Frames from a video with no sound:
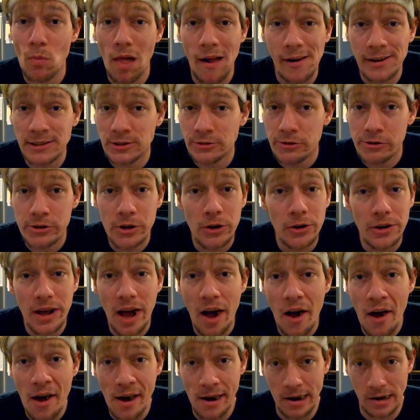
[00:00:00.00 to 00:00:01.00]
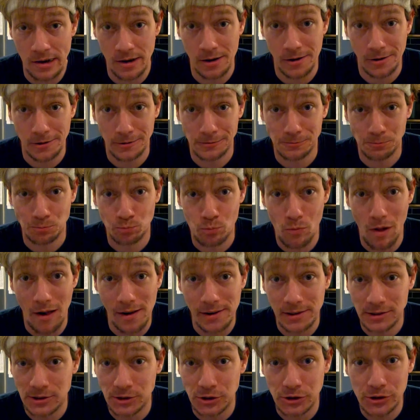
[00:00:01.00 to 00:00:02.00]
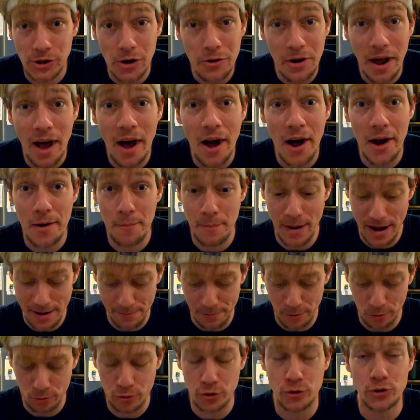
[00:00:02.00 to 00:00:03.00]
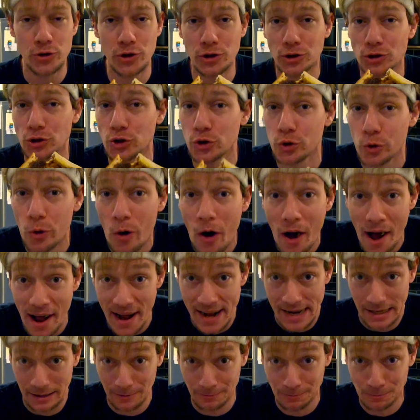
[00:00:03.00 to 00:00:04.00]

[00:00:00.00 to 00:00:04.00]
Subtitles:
It's not hard. It's not hard, people, to just try.